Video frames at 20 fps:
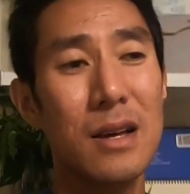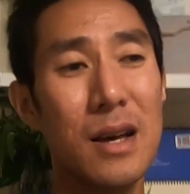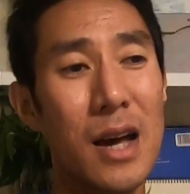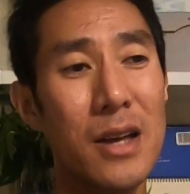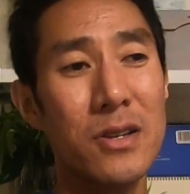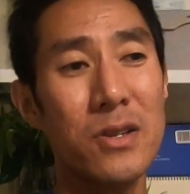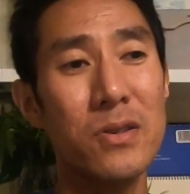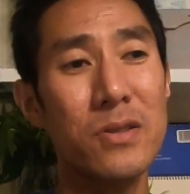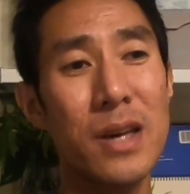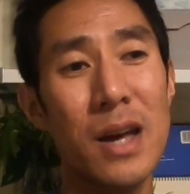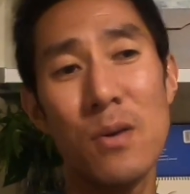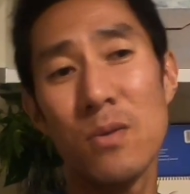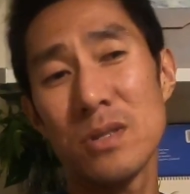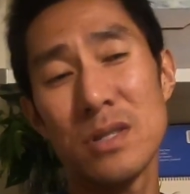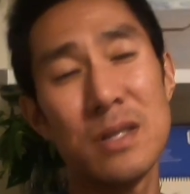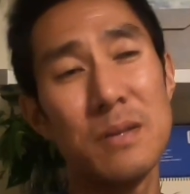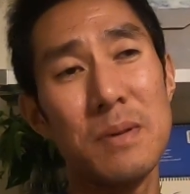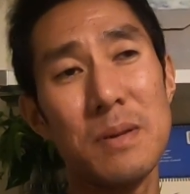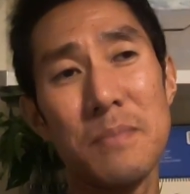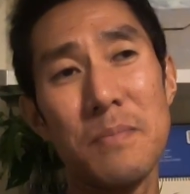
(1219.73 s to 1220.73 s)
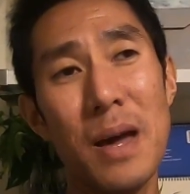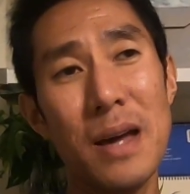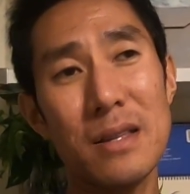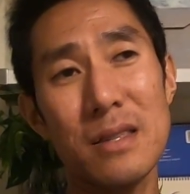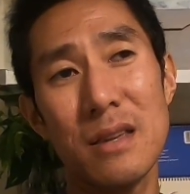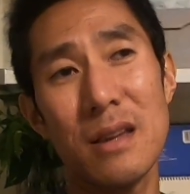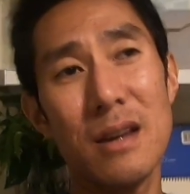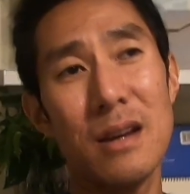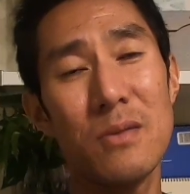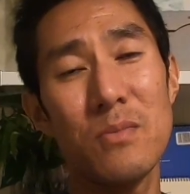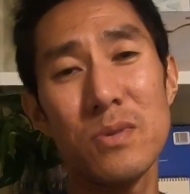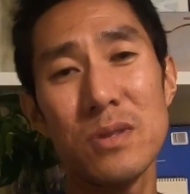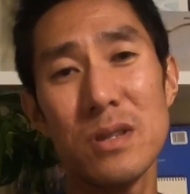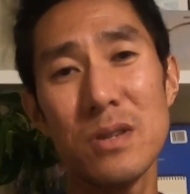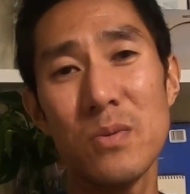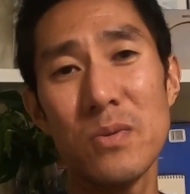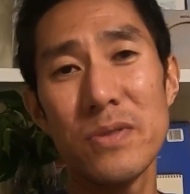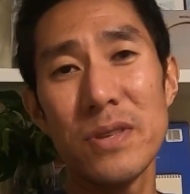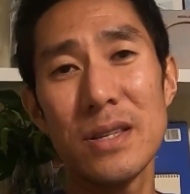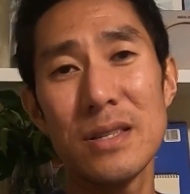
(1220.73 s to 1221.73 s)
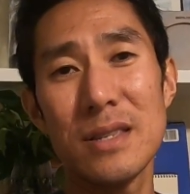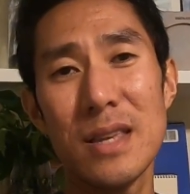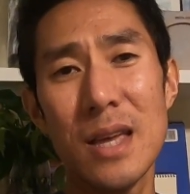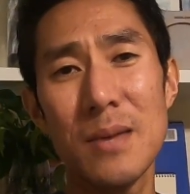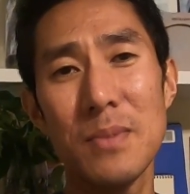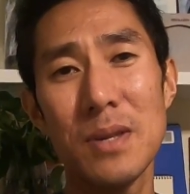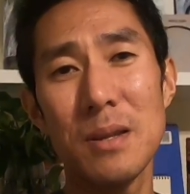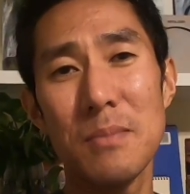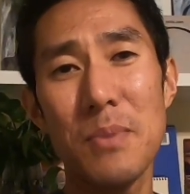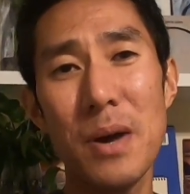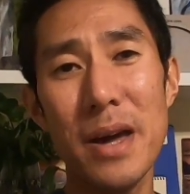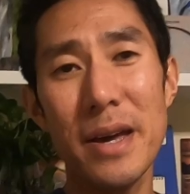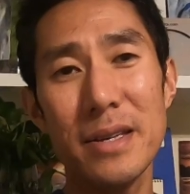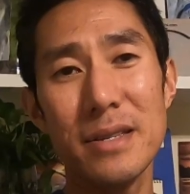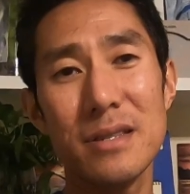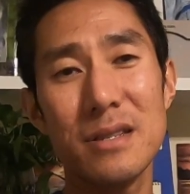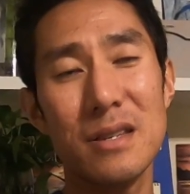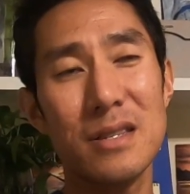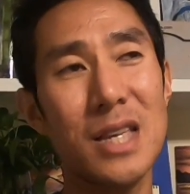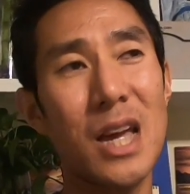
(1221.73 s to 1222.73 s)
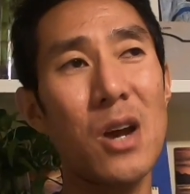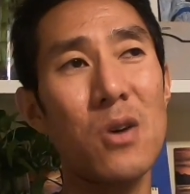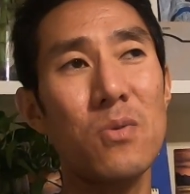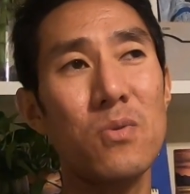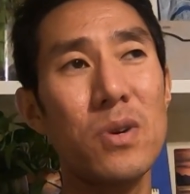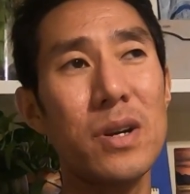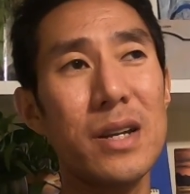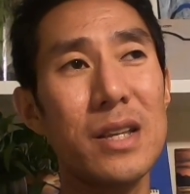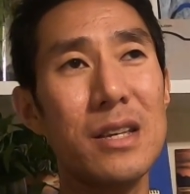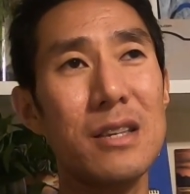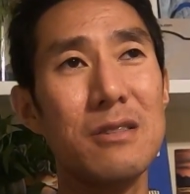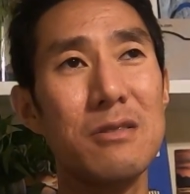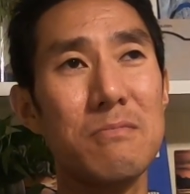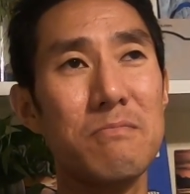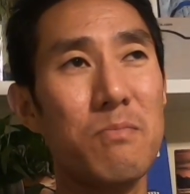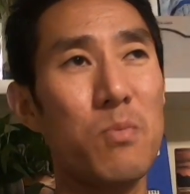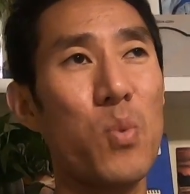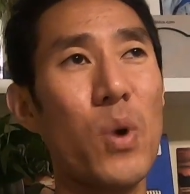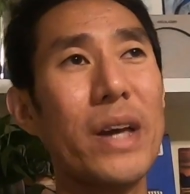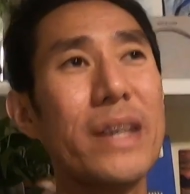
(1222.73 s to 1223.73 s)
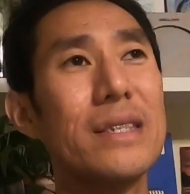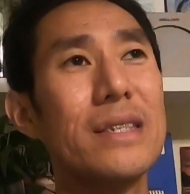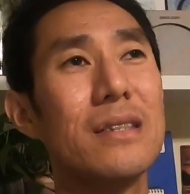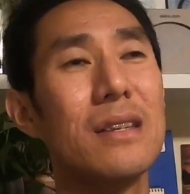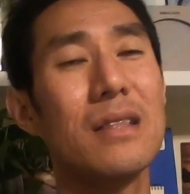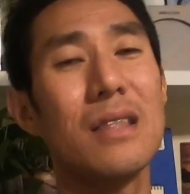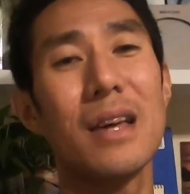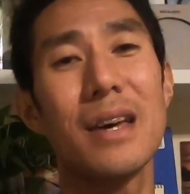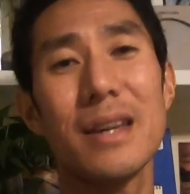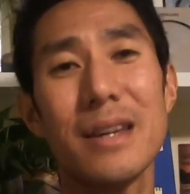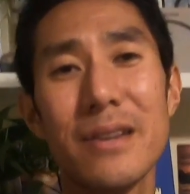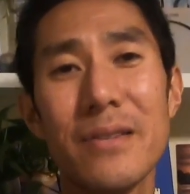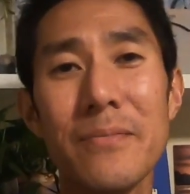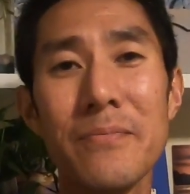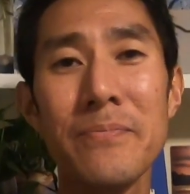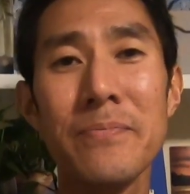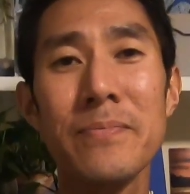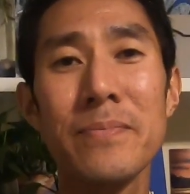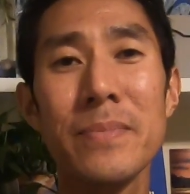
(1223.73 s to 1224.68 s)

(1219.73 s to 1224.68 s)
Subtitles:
I knew that I was gonna be back there, within 10-minute pace because I already wasted like